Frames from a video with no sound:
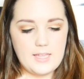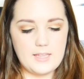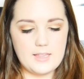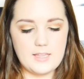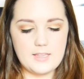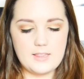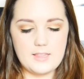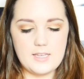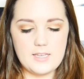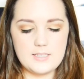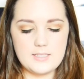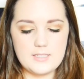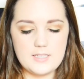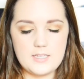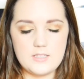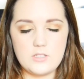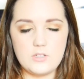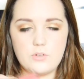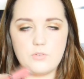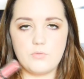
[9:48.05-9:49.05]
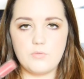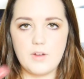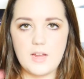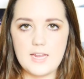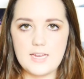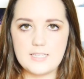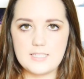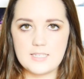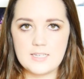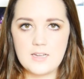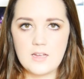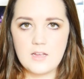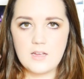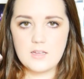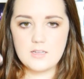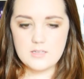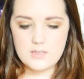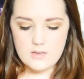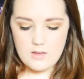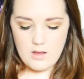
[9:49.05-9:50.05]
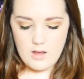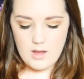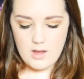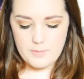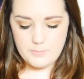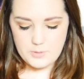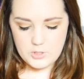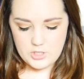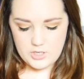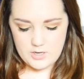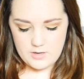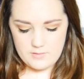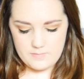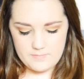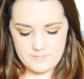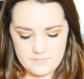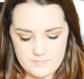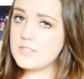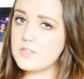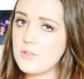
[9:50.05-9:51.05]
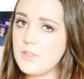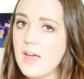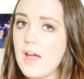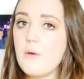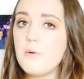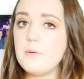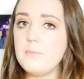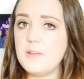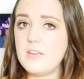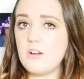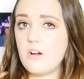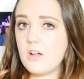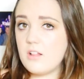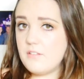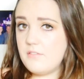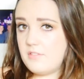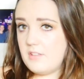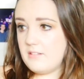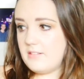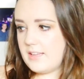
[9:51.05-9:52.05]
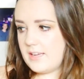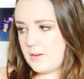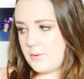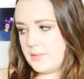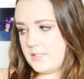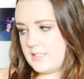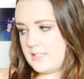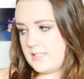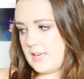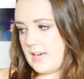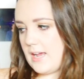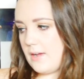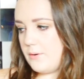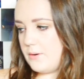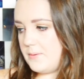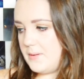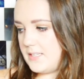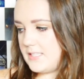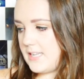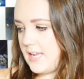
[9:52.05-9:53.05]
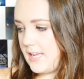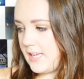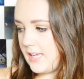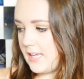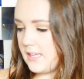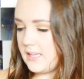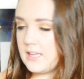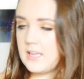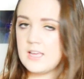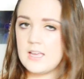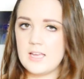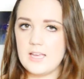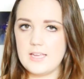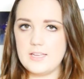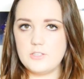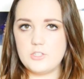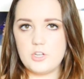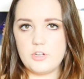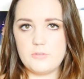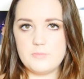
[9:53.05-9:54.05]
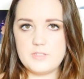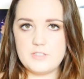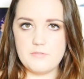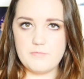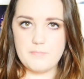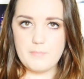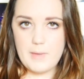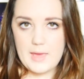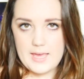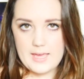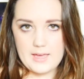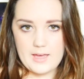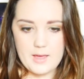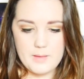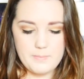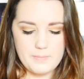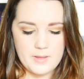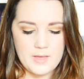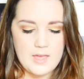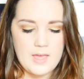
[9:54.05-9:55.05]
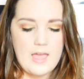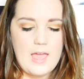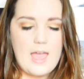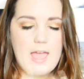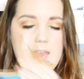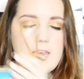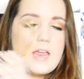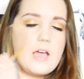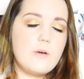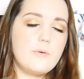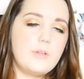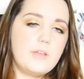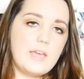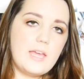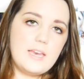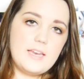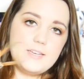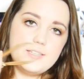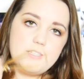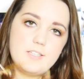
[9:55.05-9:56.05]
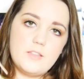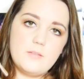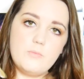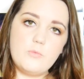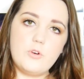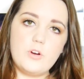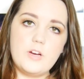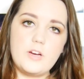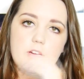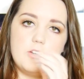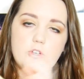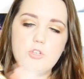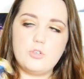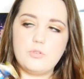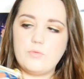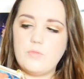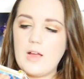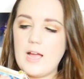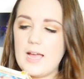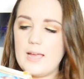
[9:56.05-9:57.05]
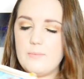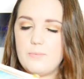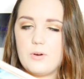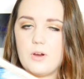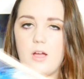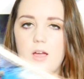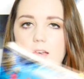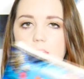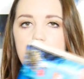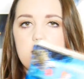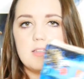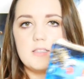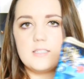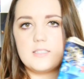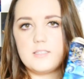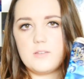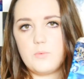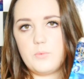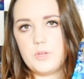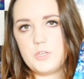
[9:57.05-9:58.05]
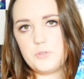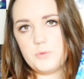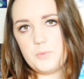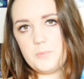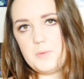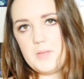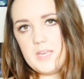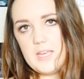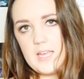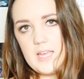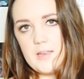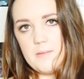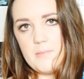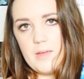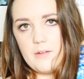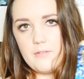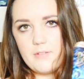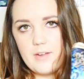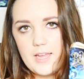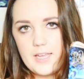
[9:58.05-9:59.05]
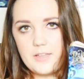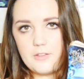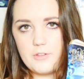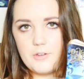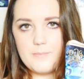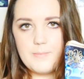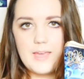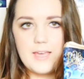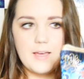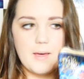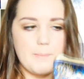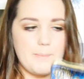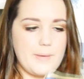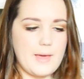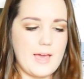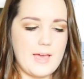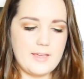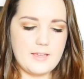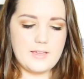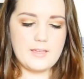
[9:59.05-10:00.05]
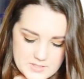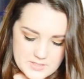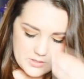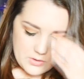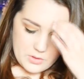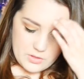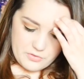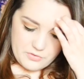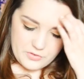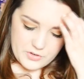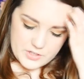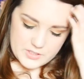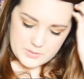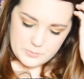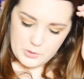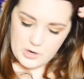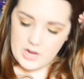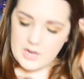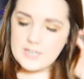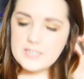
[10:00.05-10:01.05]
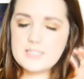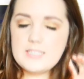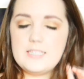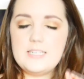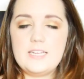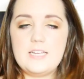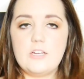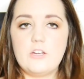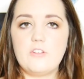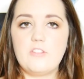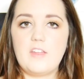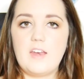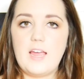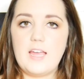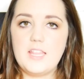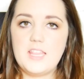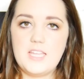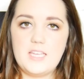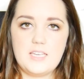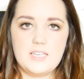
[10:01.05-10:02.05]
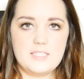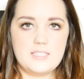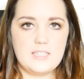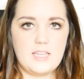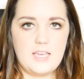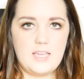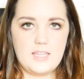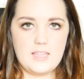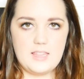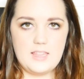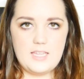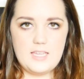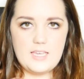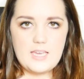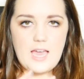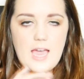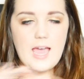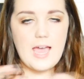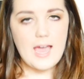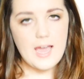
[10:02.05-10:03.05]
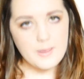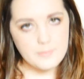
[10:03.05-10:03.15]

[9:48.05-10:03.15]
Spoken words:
think that this is a great option. So that would be all of the liquids that I would be taking in terms of makeup. And now we'll get into the more dry products, which would be in my regular makeup bag. So the first product in here that I think is like the